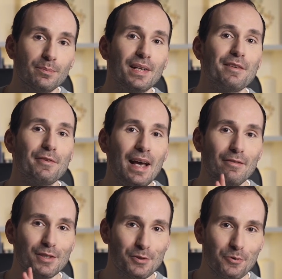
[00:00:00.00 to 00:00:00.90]
but if you have a
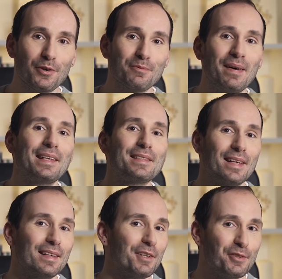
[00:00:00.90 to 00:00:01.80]
strong mindset
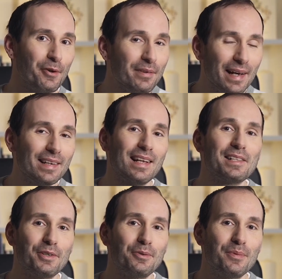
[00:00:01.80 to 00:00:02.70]
that you don't like
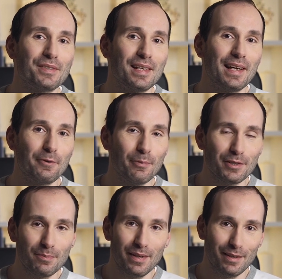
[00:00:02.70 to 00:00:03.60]
classical music and you want
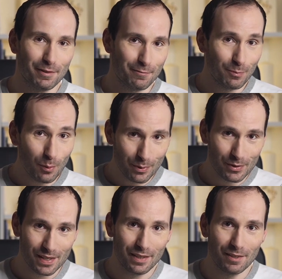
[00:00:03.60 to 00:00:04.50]
to play a lot of pop
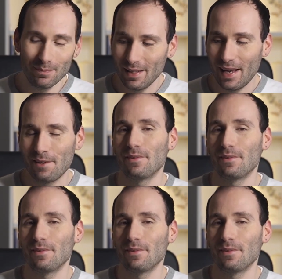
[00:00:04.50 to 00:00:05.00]
music on the piano,